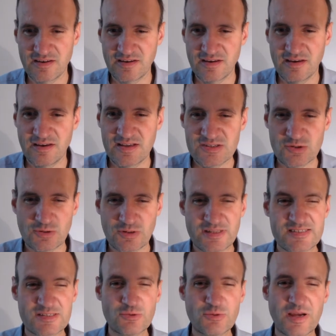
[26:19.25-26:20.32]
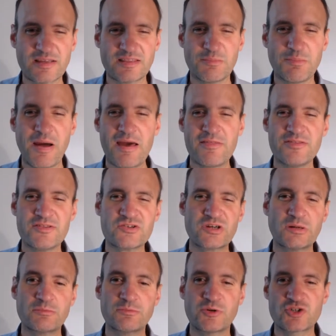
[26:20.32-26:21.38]
So let's look at the Python script
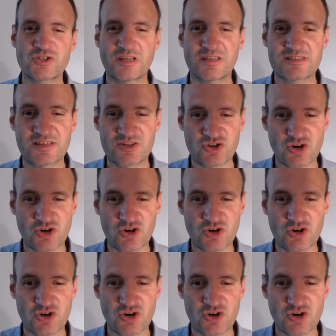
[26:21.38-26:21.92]
which does the job.